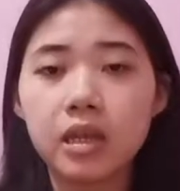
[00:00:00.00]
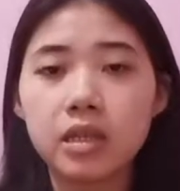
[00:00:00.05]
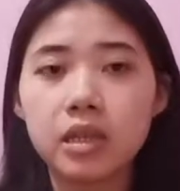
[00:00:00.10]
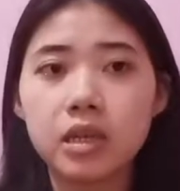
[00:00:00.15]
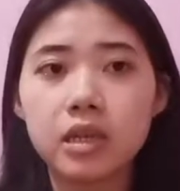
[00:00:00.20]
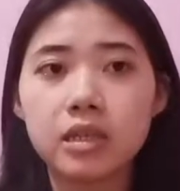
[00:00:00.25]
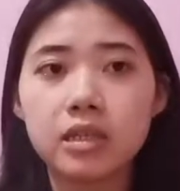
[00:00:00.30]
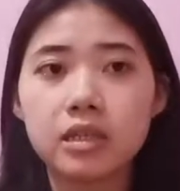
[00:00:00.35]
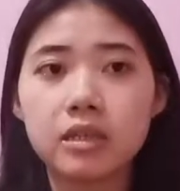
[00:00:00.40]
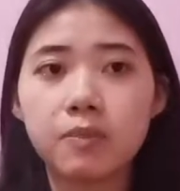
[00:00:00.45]

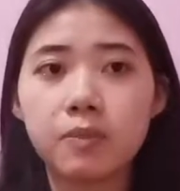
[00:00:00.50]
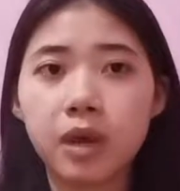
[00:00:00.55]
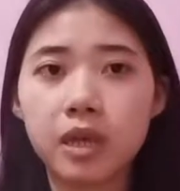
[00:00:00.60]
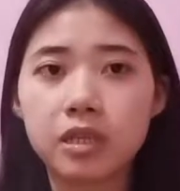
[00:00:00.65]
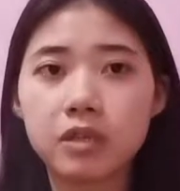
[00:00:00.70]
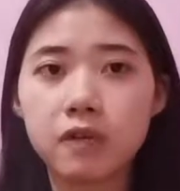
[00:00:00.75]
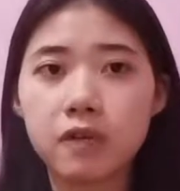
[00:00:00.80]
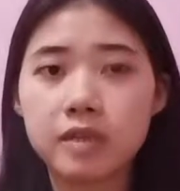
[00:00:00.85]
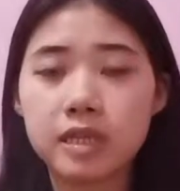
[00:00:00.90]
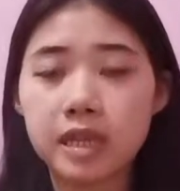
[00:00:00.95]
The
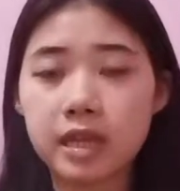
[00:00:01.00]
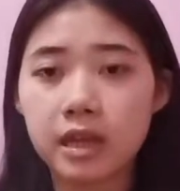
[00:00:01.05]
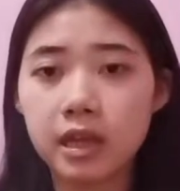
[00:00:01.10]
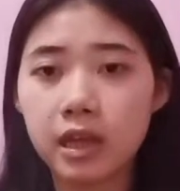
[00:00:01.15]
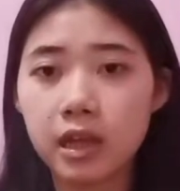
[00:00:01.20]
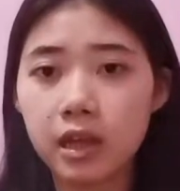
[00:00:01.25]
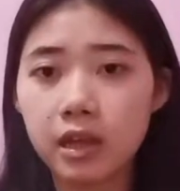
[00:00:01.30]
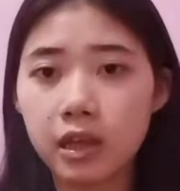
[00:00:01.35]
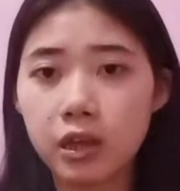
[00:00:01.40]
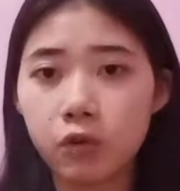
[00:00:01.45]
price of
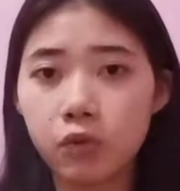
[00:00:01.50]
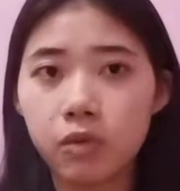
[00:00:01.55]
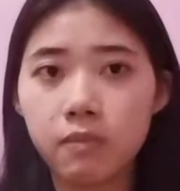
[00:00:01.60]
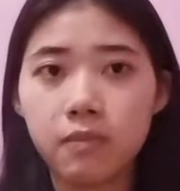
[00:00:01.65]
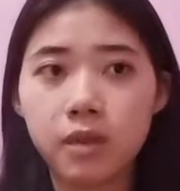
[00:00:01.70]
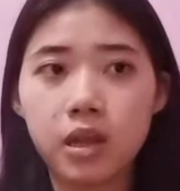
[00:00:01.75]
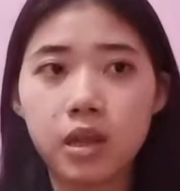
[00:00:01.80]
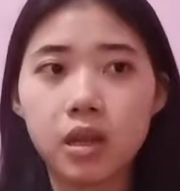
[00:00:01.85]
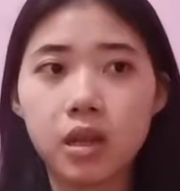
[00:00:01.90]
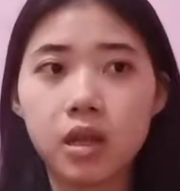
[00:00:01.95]
second-hand
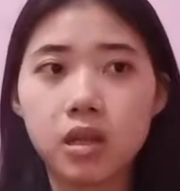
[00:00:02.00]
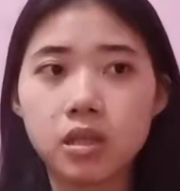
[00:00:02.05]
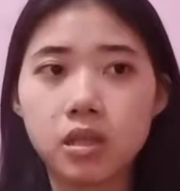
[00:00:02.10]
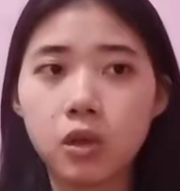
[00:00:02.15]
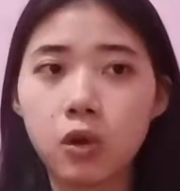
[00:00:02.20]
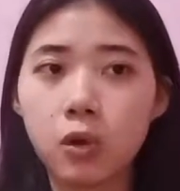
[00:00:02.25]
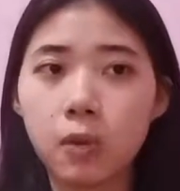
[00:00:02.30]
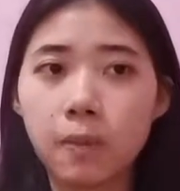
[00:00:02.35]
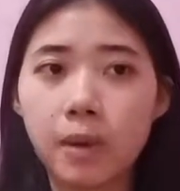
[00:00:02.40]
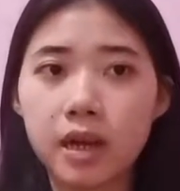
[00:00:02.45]
equipment is
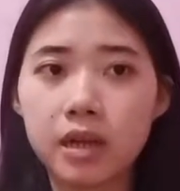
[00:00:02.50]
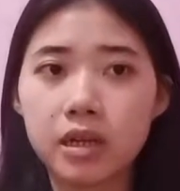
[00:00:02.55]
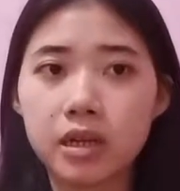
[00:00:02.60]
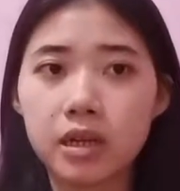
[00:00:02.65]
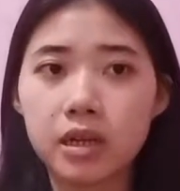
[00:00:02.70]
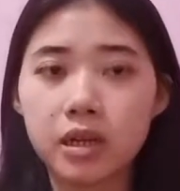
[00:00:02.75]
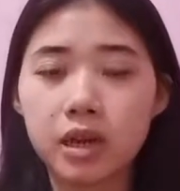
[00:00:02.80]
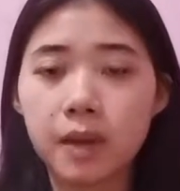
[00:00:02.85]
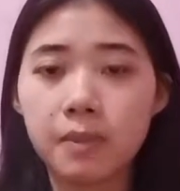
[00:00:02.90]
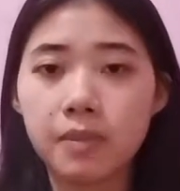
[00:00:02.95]
low, but
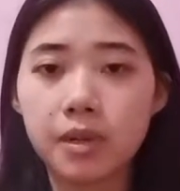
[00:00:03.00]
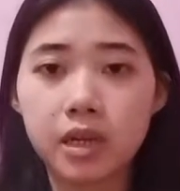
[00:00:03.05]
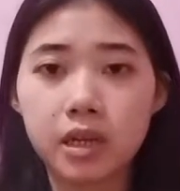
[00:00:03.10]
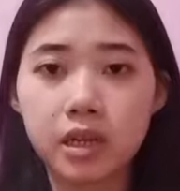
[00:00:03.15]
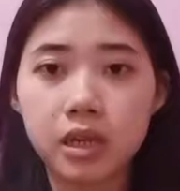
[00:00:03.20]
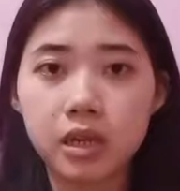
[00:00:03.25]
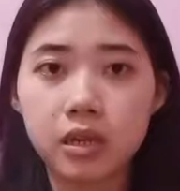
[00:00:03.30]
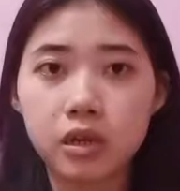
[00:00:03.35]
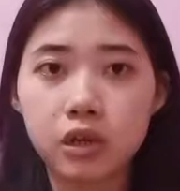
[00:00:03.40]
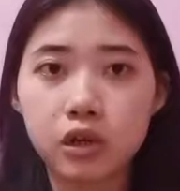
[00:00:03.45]
the
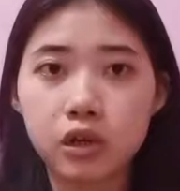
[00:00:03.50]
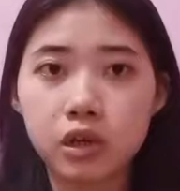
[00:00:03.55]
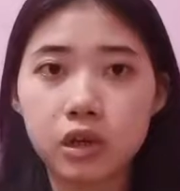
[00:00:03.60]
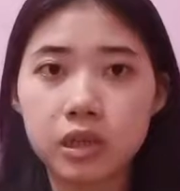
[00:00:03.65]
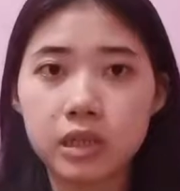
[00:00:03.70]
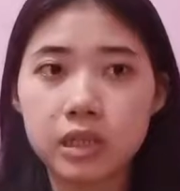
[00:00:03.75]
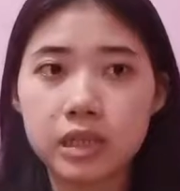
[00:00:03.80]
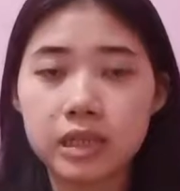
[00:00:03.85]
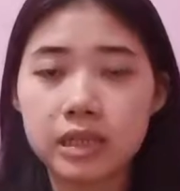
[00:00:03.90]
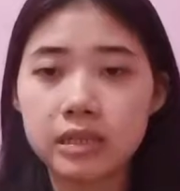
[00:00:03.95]
company cannot
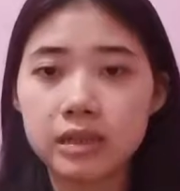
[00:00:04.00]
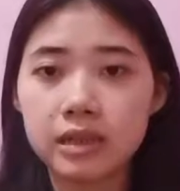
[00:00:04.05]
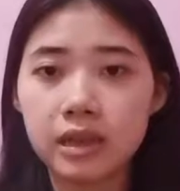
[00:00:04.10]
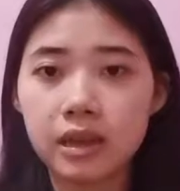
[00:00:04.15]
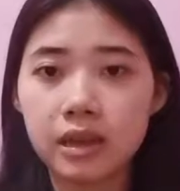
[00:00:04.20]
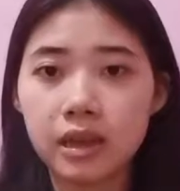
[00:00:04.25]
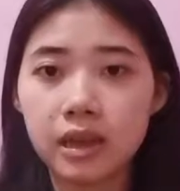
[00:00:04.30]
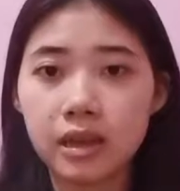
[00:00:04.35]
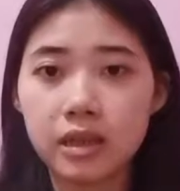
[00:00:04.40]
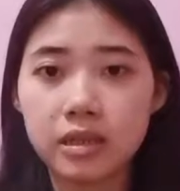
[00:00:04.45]
guarantee
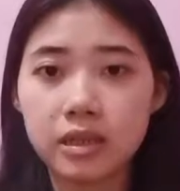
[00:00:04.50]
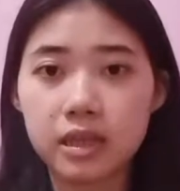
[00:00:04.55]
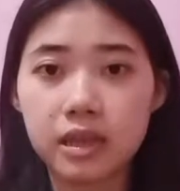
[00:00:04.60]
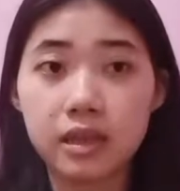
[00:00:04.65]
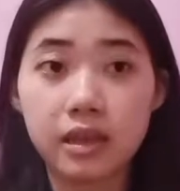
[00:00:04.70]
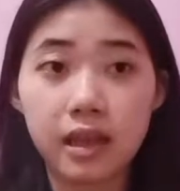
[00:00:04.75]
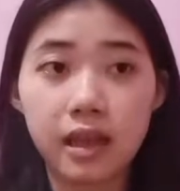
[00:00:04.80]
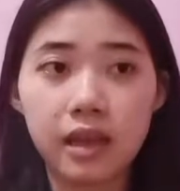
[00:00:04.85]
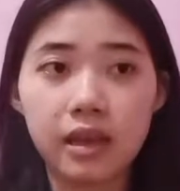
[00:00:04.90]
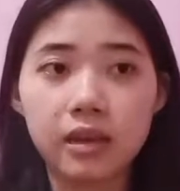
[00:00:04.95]
that it is
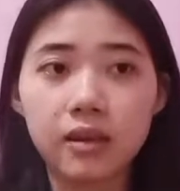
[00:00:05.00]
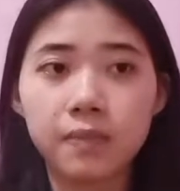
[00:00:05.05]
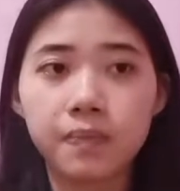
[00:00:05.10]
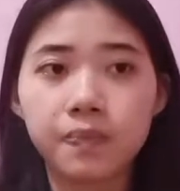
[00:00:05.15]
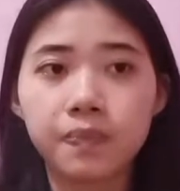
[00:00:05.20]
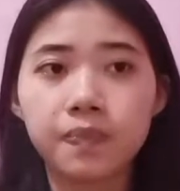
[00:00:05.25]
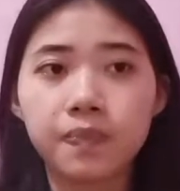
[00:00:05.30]
intact.